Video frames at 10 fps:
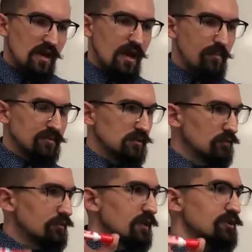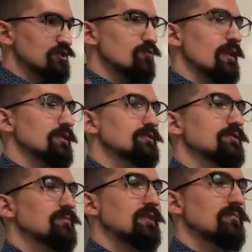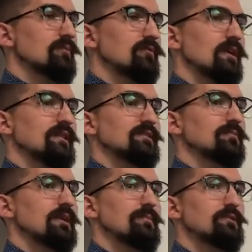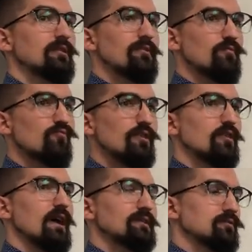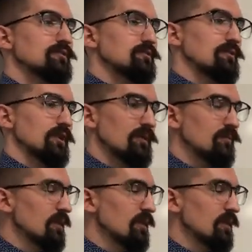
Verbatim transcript: absolutely entrenched in people, and sometimes you don't even realize you're doing it.